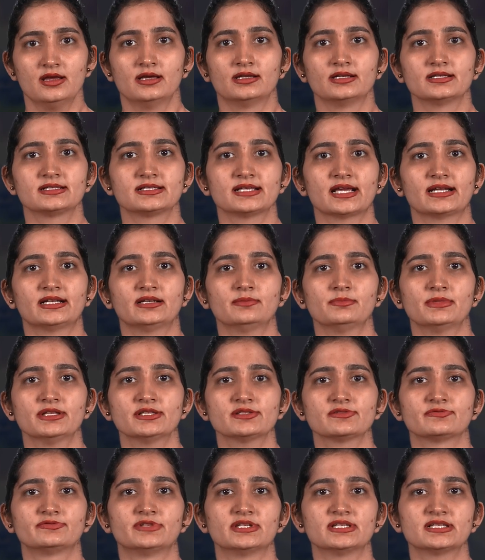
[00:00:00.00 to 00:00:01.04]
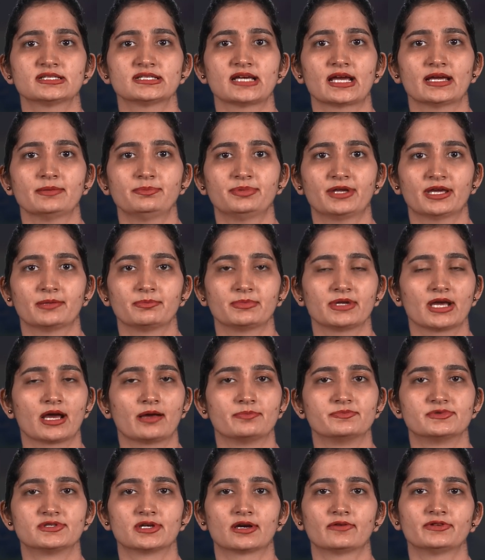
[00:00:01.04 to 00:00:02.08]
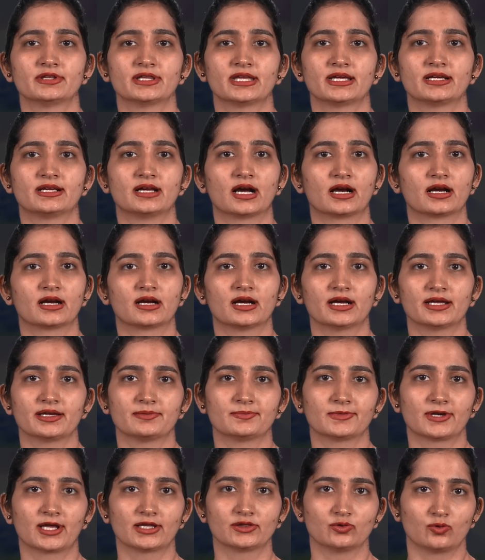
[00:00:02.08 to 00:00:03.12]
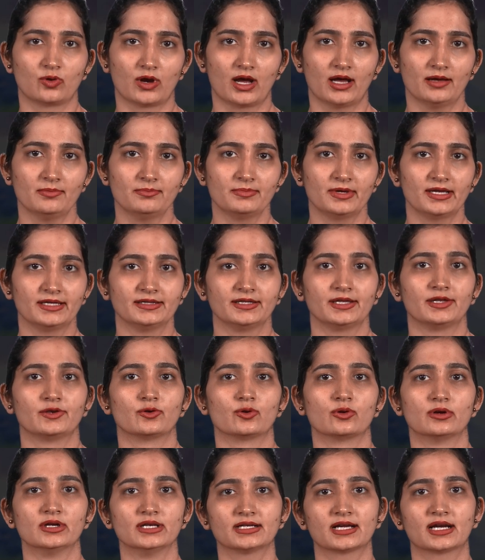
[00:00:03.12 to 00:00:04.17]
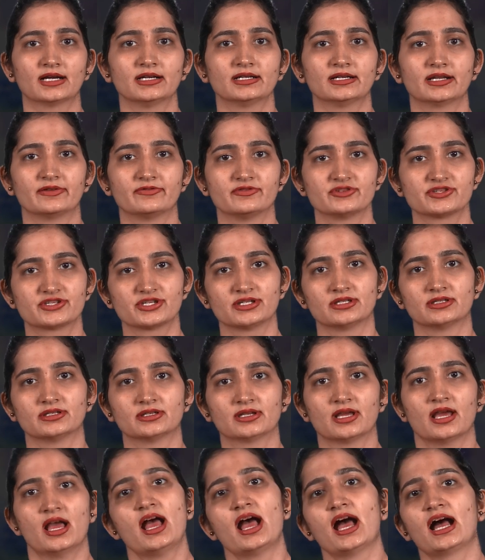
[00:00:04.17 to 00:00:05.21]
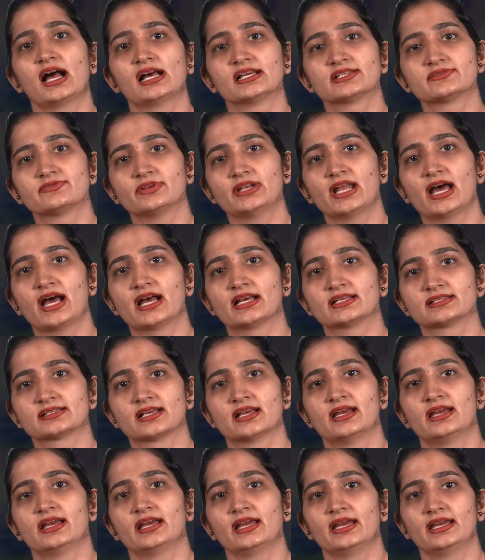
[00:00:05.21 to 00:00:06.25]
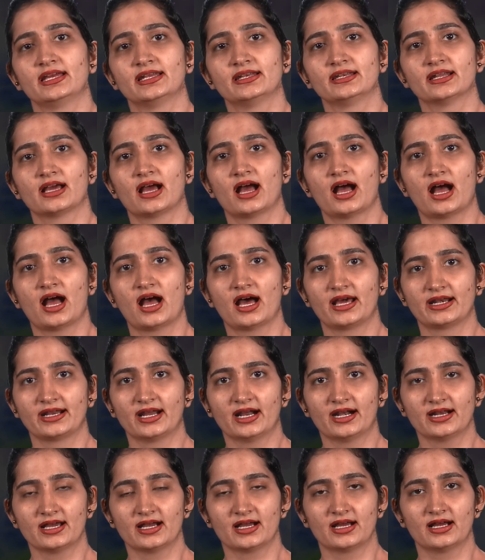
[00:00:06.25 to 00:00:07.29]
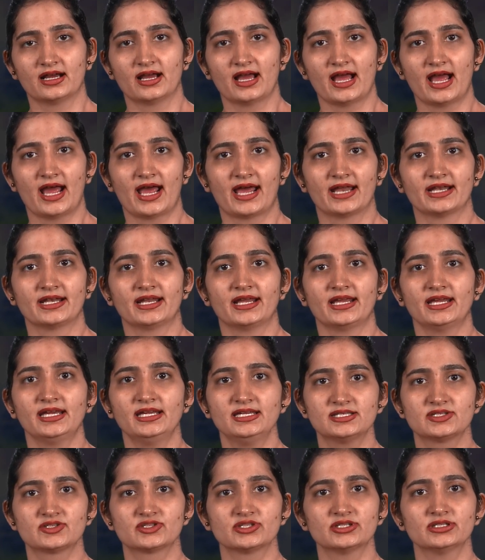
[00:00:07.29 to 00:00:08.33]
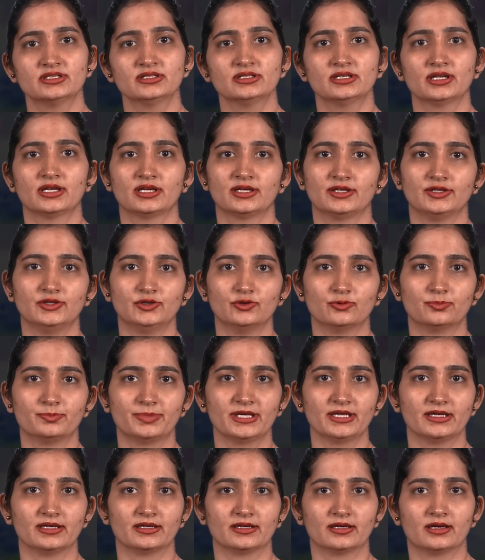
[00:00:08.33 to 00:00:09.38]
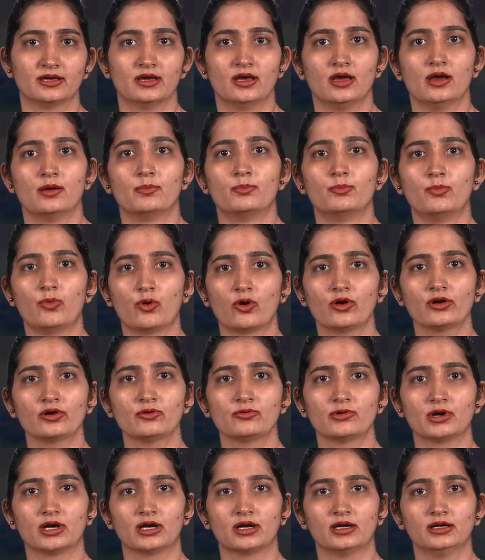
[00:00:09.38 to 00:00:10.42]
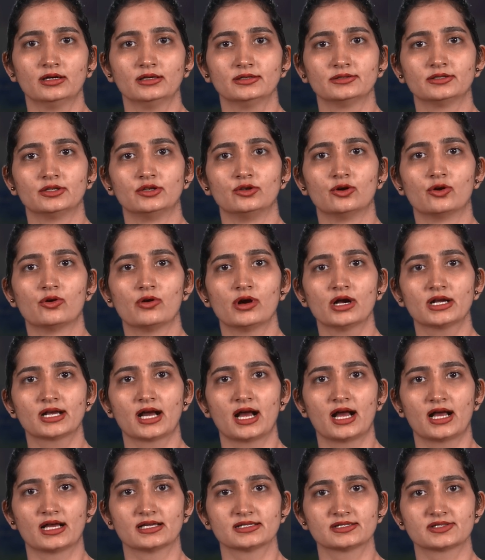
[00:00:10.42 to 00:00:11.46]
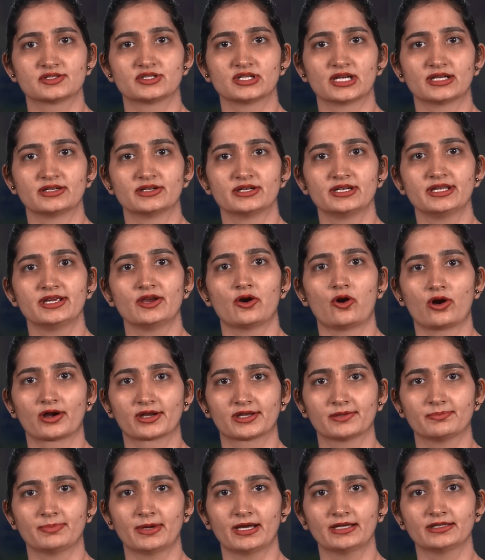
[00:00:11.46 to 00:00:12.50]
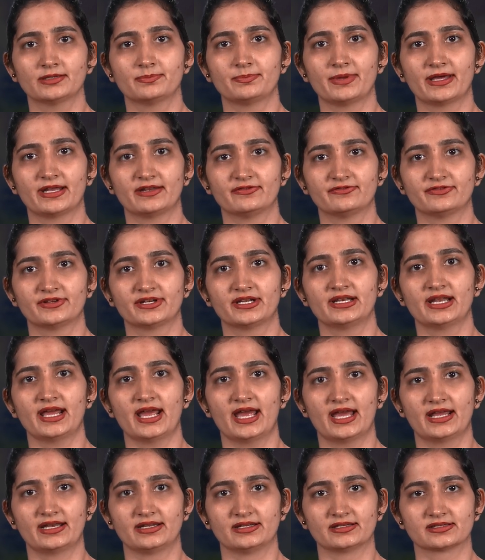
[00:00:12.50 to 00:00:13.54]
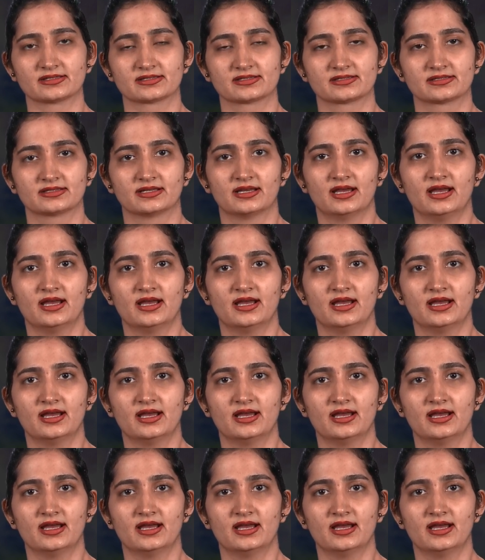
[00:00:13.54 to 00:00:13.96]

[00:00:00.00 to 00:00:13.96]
The settlements of this type can be observed in the Ganga-Yamuna Doab in the Rohilkhand division as well as in Haryana and eastern UP. Moreover, the lower castes generally occupy the peripheral areas.